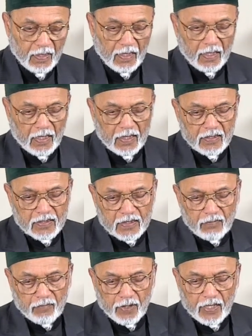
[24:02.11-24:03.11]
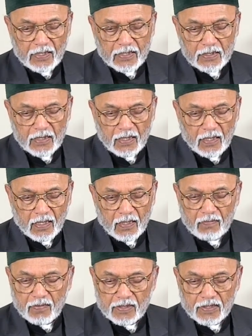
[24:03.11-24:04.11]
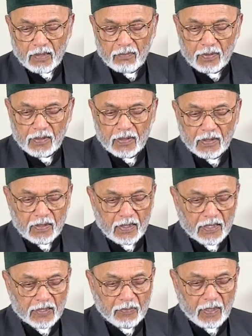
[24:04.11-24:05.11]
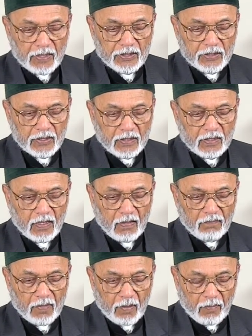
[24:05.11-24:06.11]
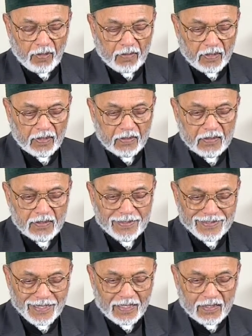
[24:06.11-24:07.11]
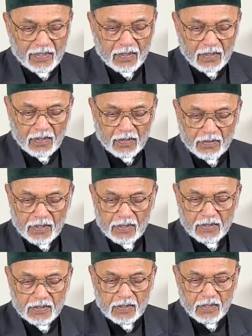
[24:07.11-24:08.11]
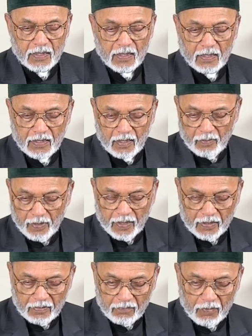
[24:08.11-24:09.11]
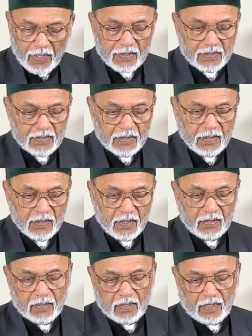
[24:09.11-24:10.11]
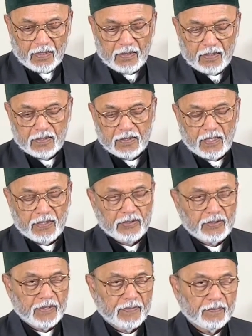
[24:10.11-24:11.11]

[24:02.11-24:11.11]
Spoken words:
In some ways, it resembled the expansion of American settler colonies in the American West in the 19th century.